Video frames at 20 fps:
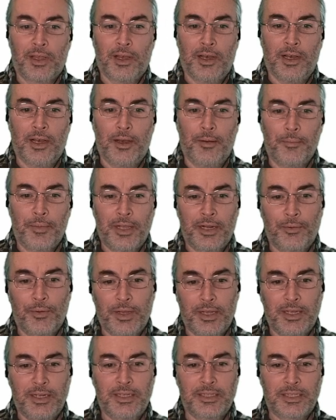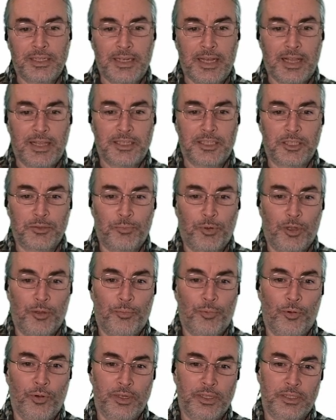Anyway, in his analysis, Ball
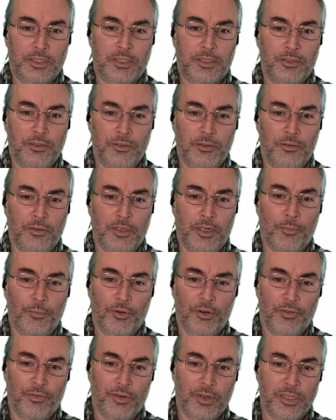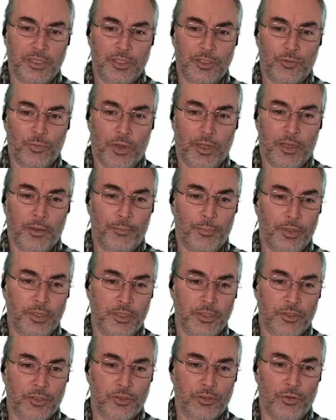points to a number of reasons why
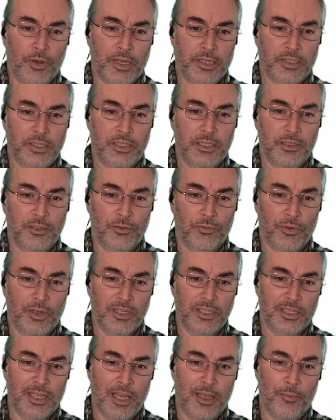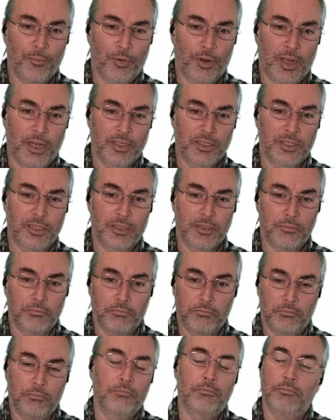companies are so hesitant to raise game prices.
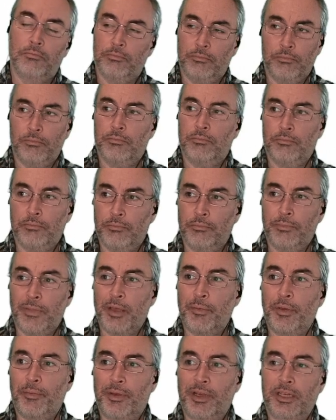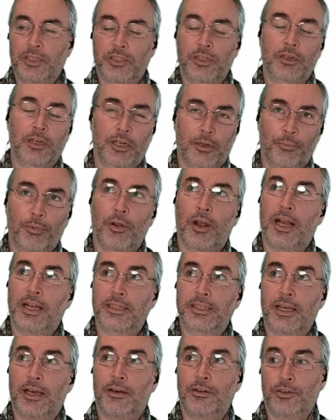Maybe because they're going to
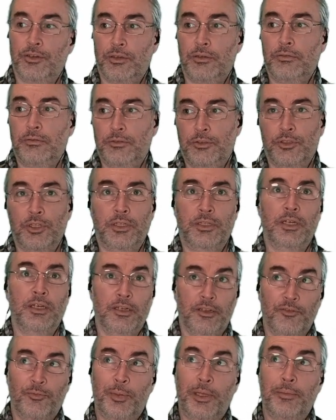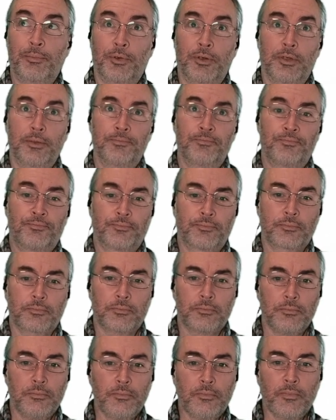price out a shit ton of people
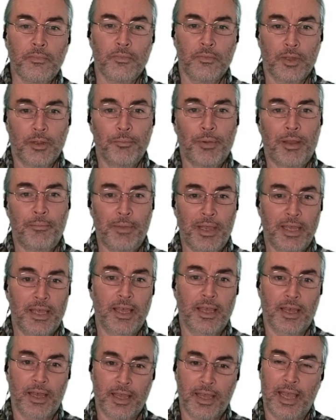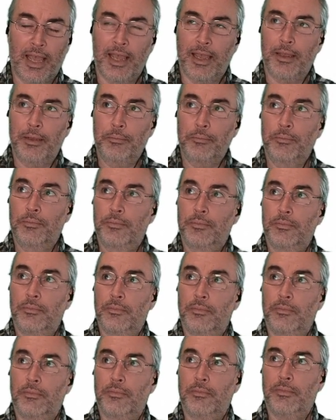by making a game
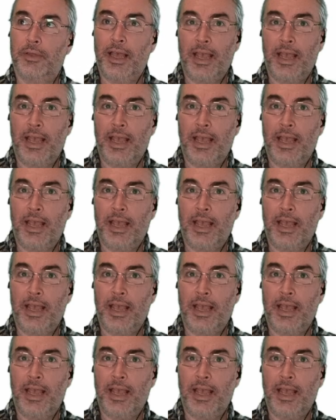$80